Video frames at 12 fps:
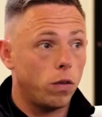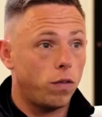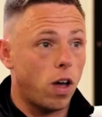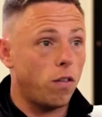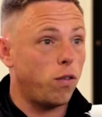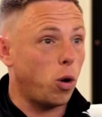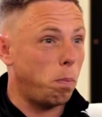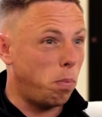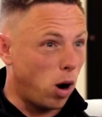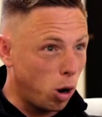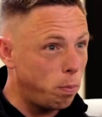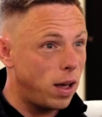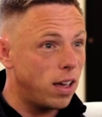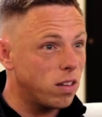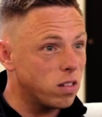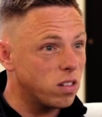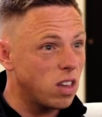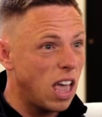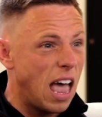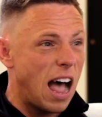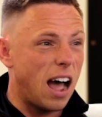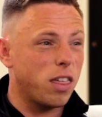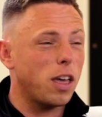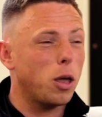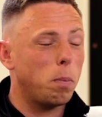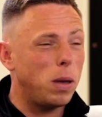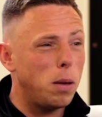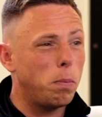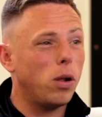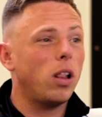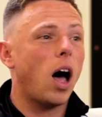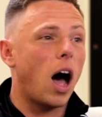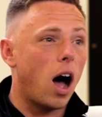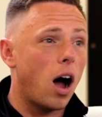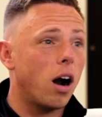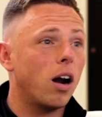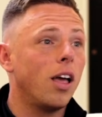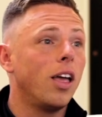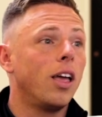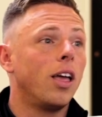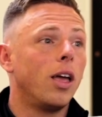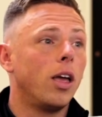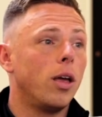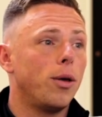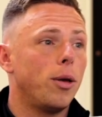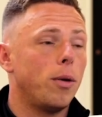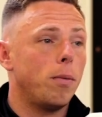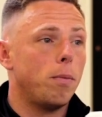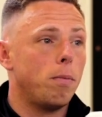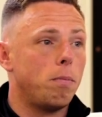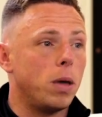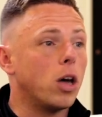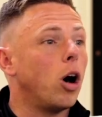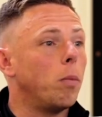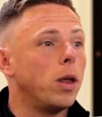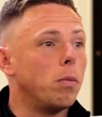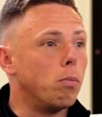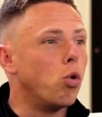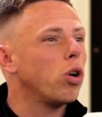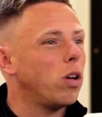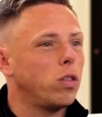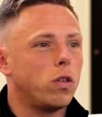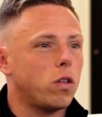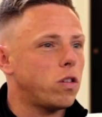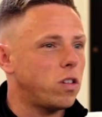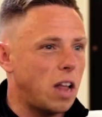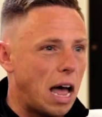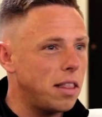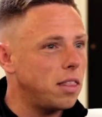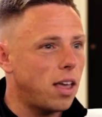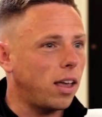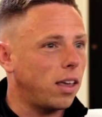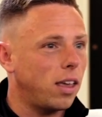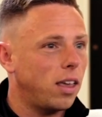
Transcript: fit for purpose. I think people are becoming more understanding.